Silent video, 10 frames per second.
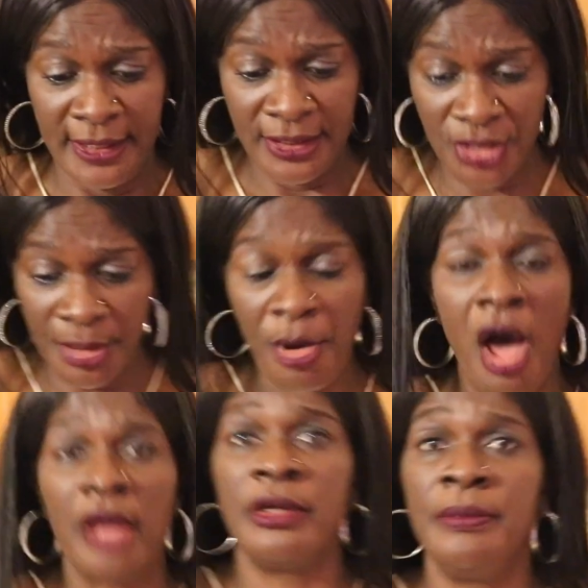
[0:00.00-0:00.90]
to the
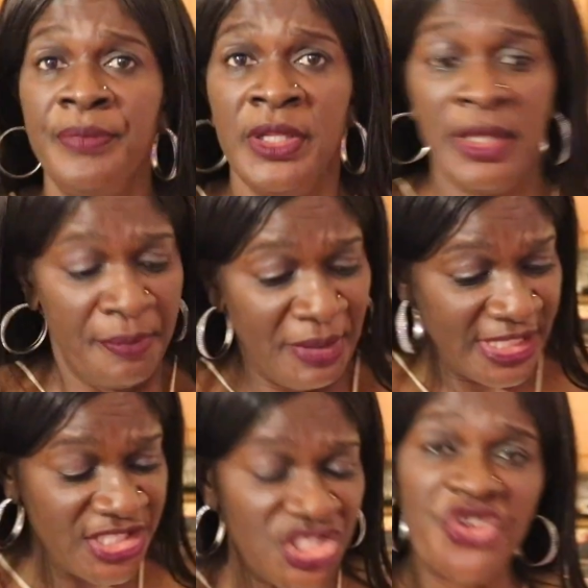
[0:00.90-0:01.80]
bottom because
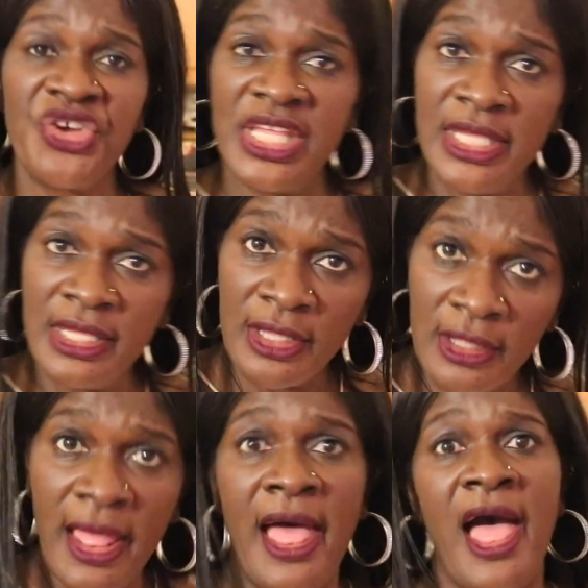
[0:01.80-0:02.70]
this is already
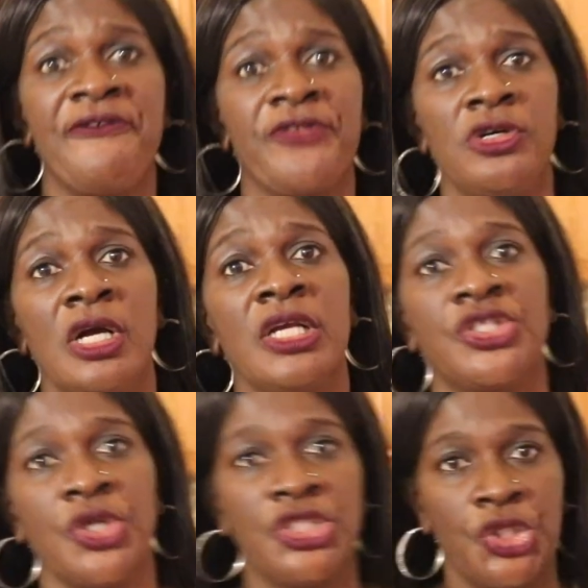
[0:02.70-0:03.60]
half cooked,
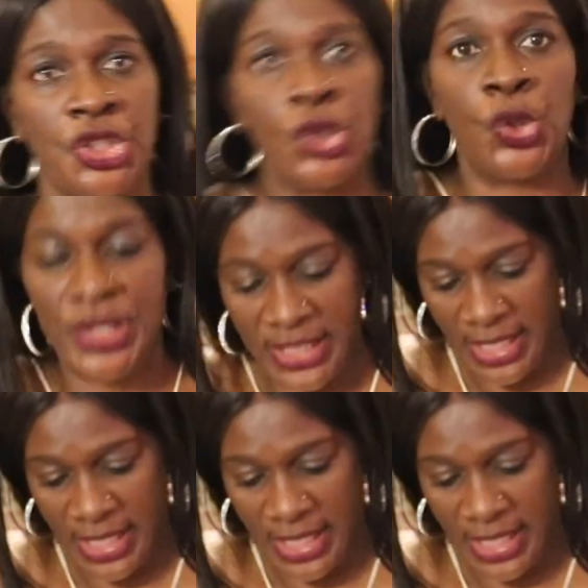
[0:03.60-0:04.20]
so it's going to go in